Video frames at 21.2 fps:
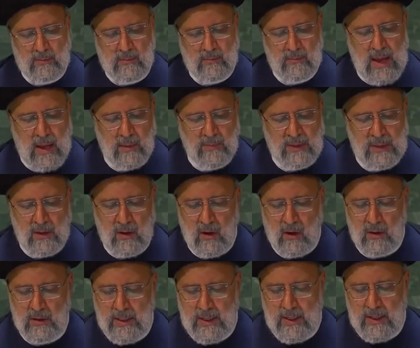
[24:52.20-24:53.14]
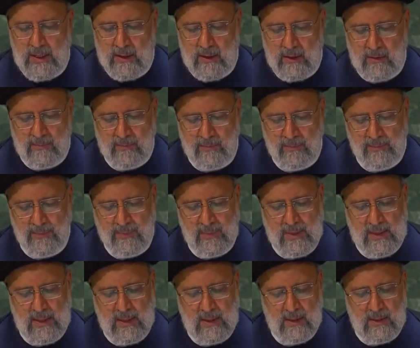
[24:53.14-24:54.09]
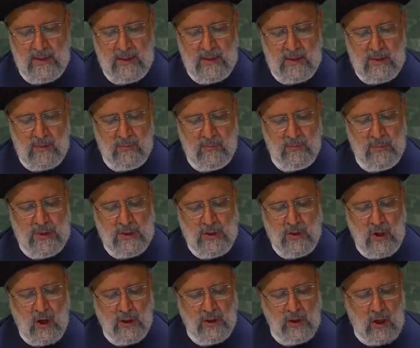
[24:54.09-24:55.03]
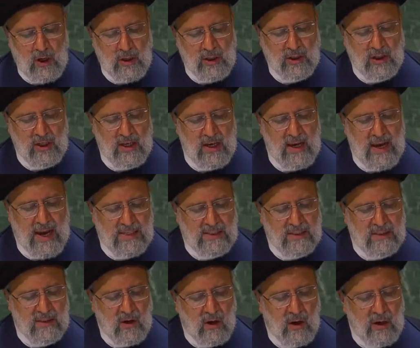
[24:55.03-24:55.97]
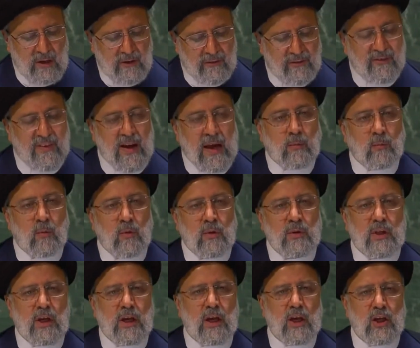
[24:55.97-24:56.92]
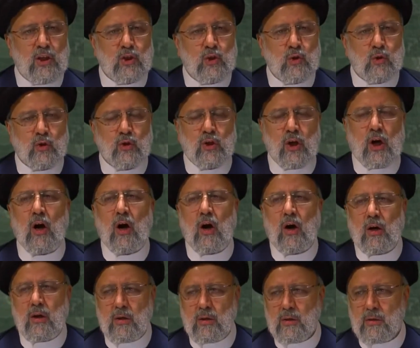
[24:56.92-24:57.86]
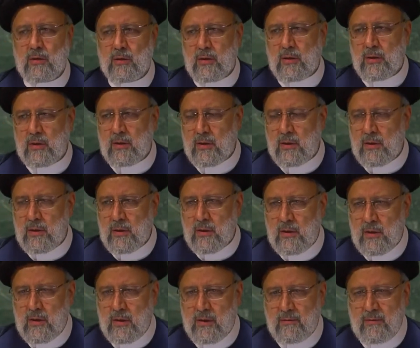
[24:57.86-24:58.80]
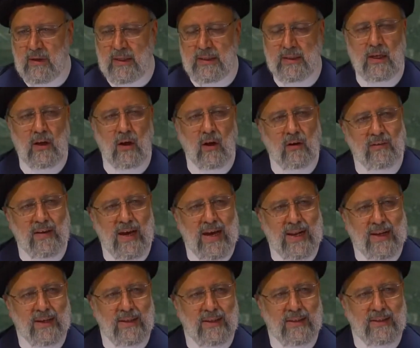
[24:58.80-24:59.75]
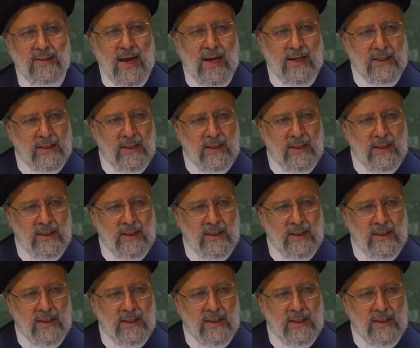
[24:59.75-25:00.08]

certain American officials had confessed that ISIS was an American creation. His killing, his martyrdom, was a